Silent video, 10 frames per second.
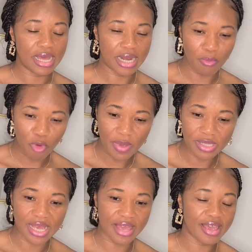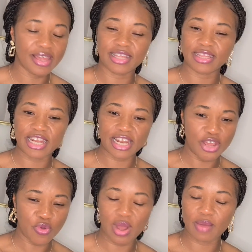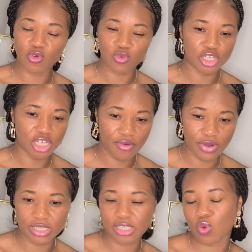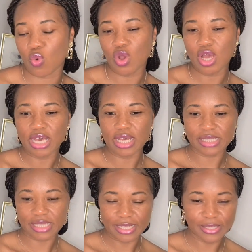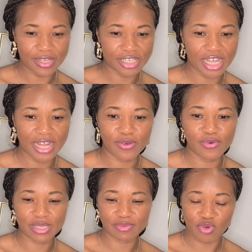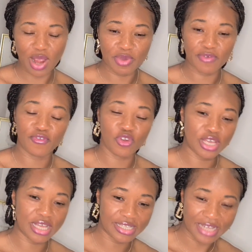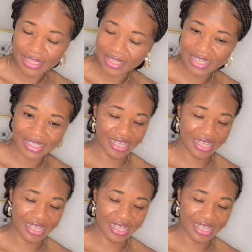The moment I hear anything new, I'm going to share it. So stick to the channel, subscribe if you've not yet done that.